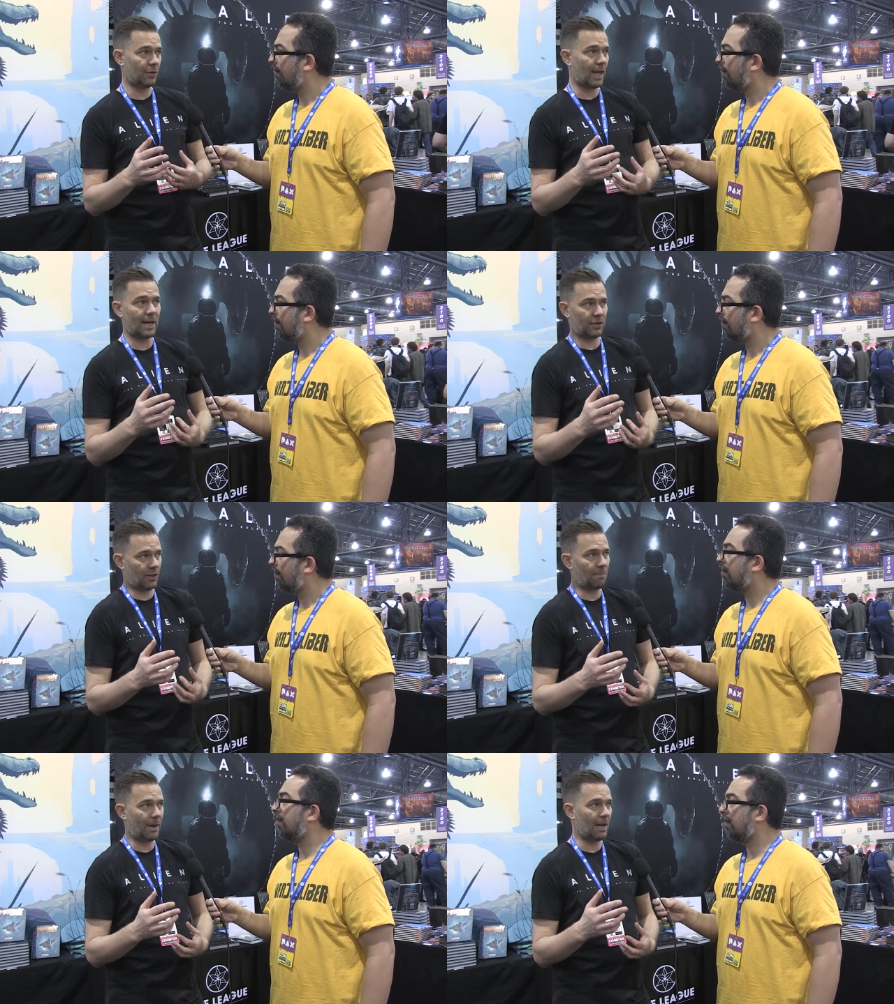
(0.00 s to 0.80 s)
Speaker 1: You can
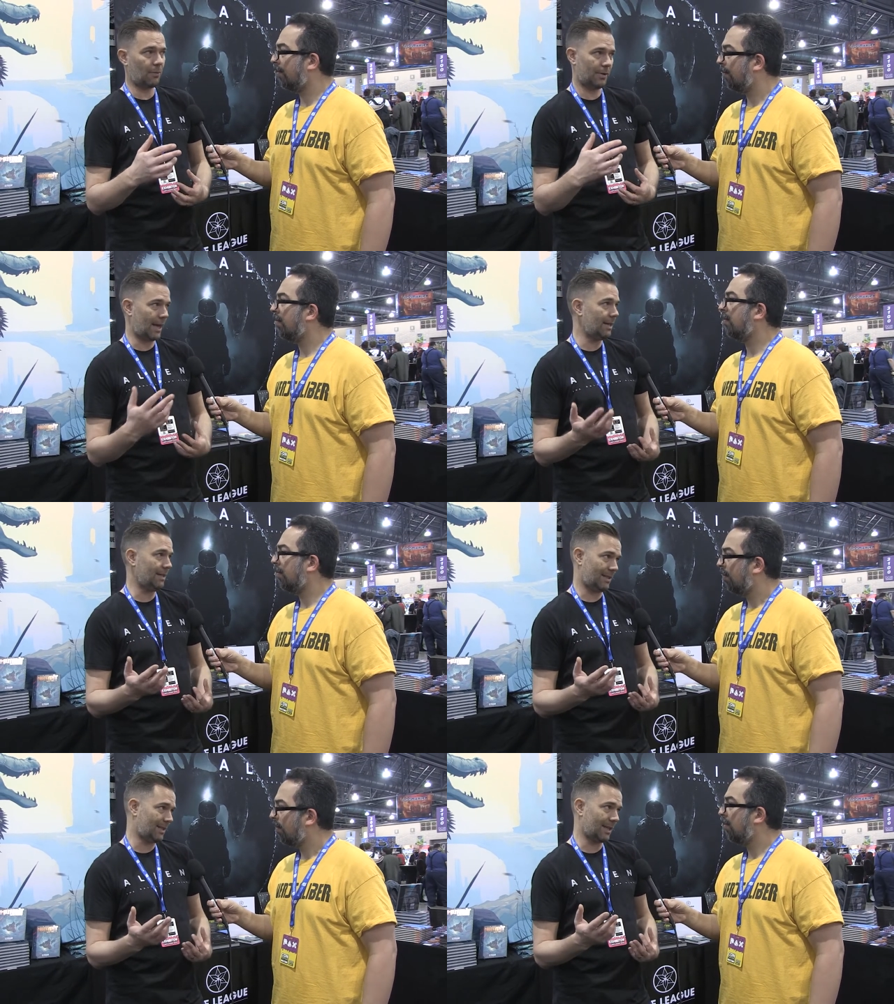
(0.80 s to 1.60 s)
actually play with any
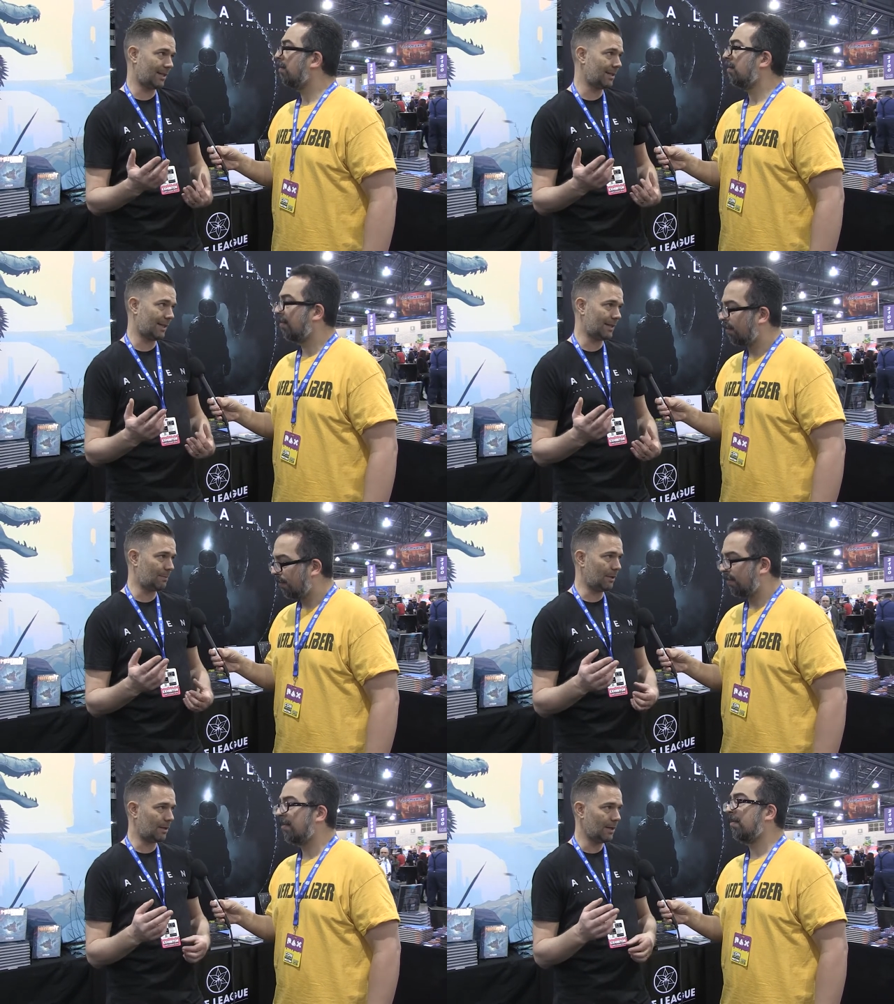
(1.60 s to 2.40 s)
six-sided dice,
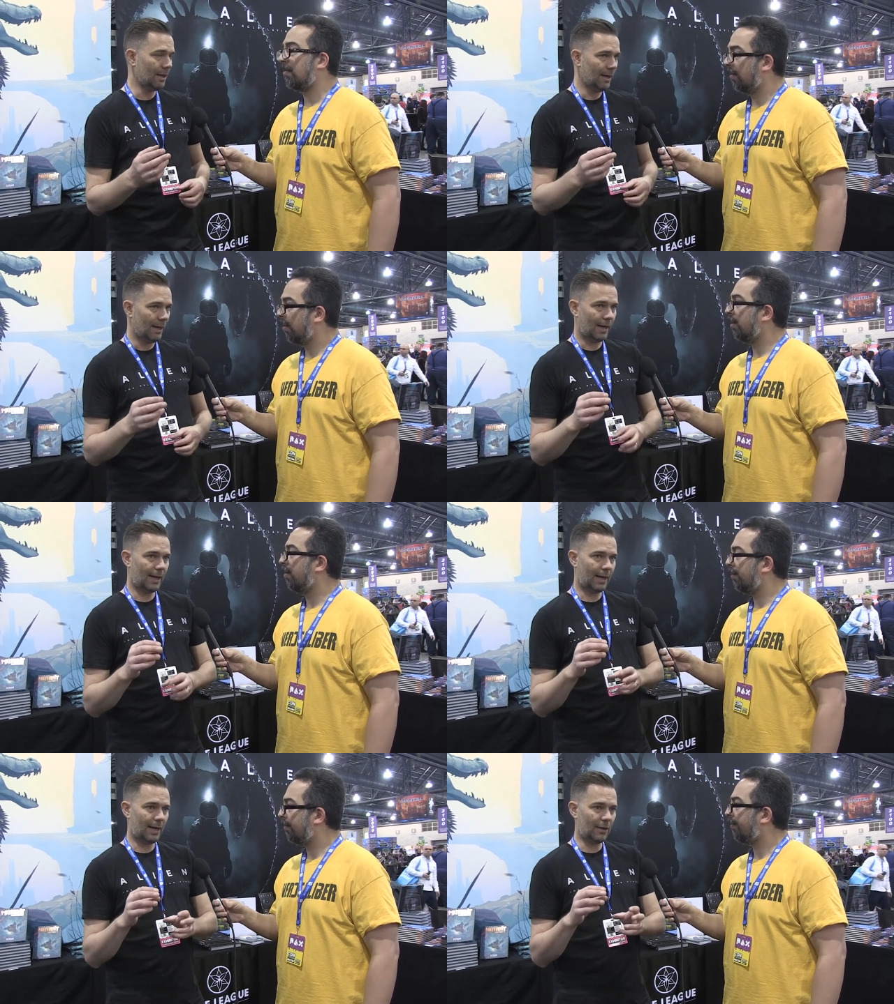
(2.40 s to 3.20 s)
but
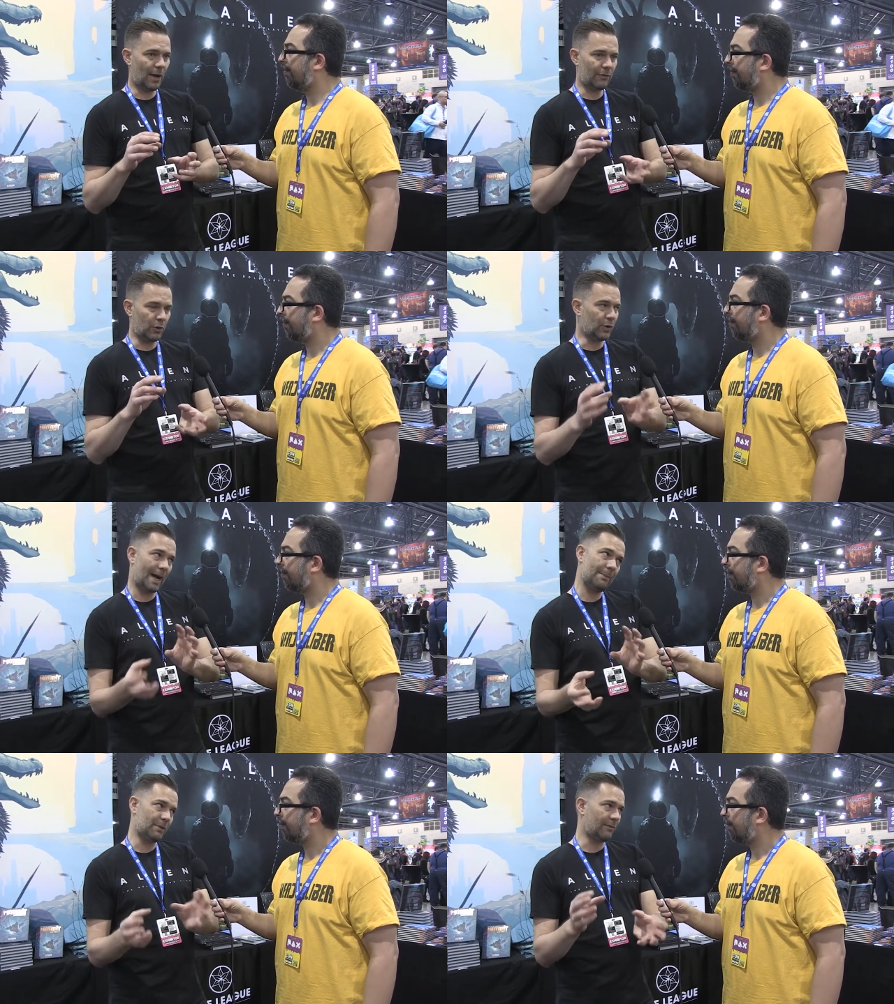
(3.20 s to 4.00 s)
uh, you have two
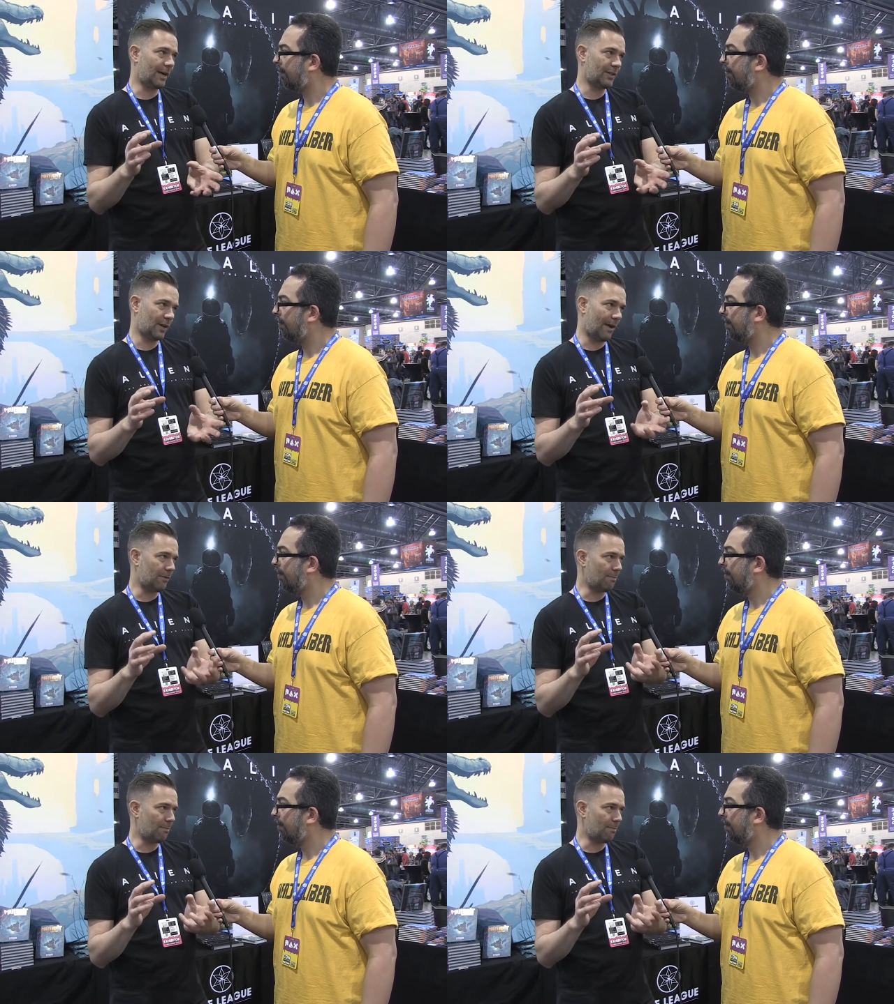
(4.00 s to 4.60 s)
types of dice. You have